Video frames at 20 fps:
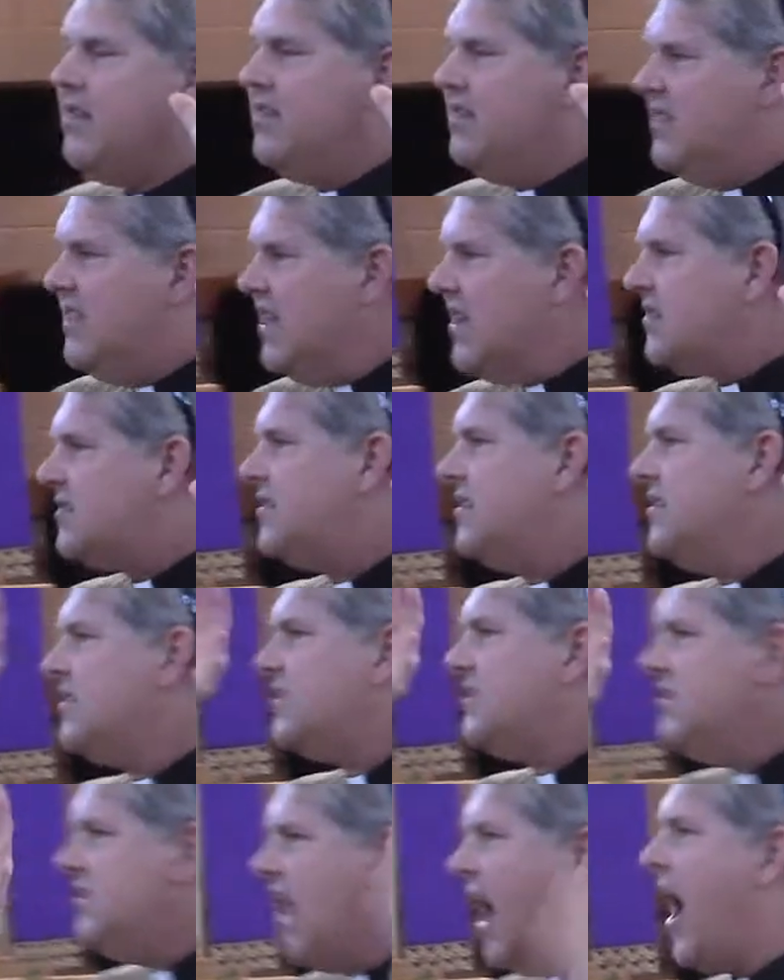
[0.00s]
this
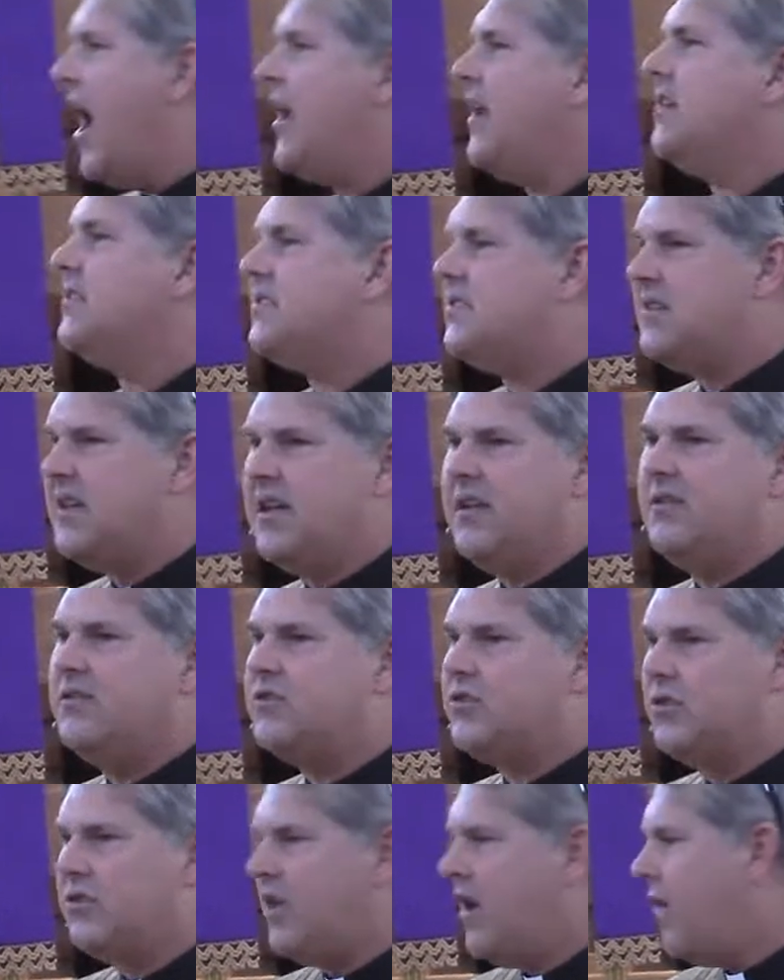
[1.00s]
is not a sin,
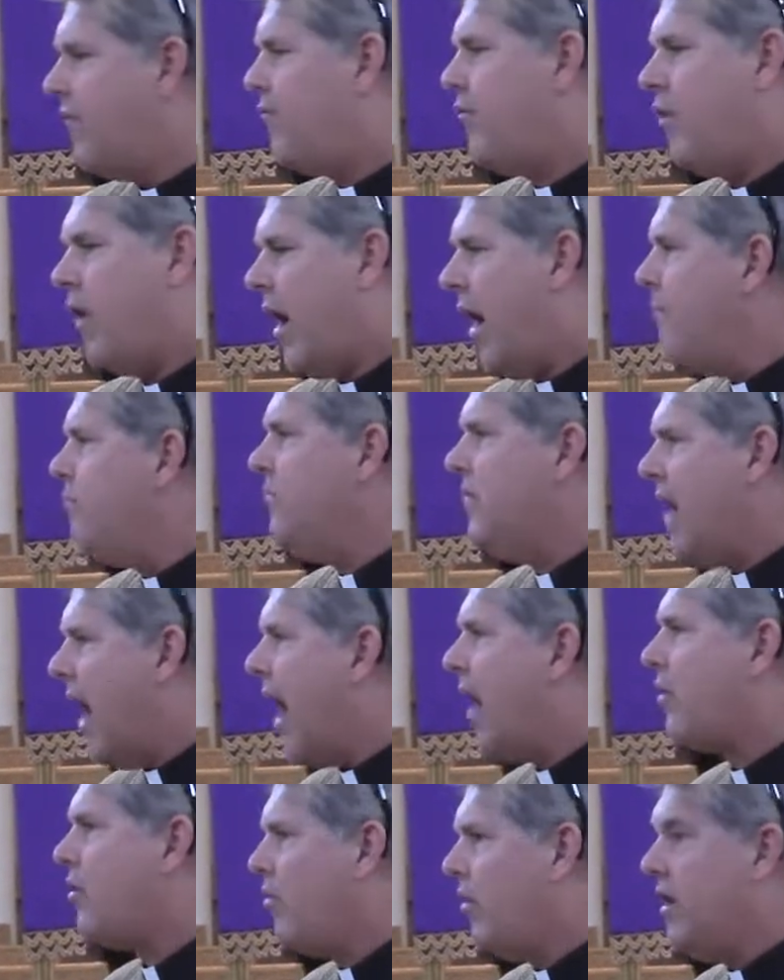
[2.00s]
so therefore I'm
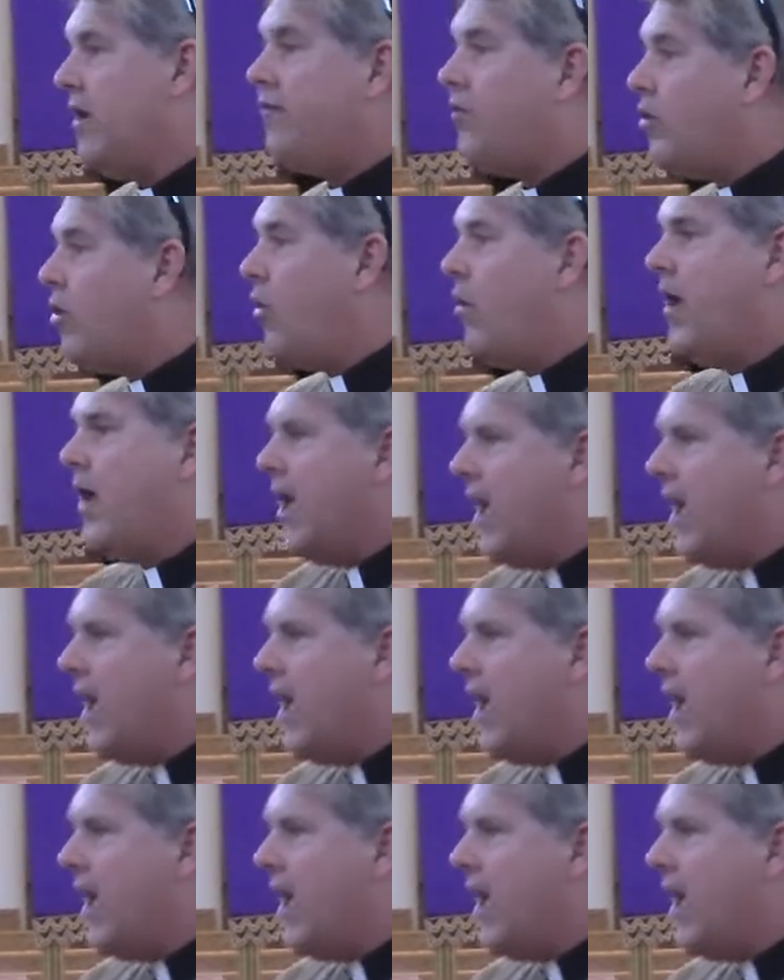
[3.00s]
not, even though